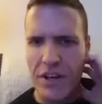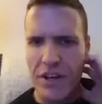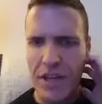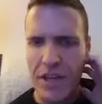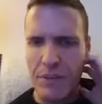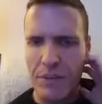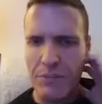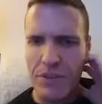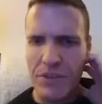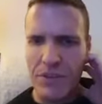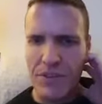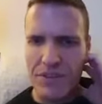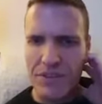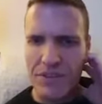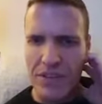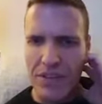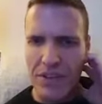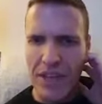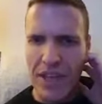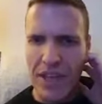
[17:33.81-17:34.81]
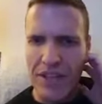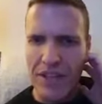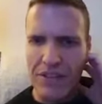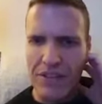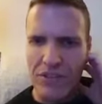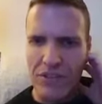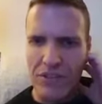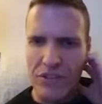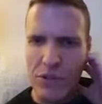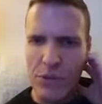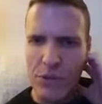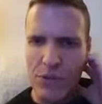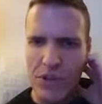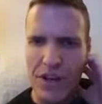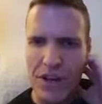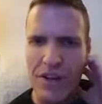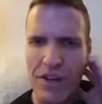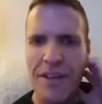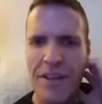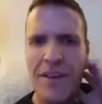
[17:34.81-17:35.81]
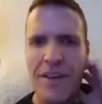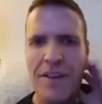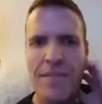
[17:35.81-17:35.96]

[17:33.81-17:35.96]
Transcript: He climbed in these canyons in Utah,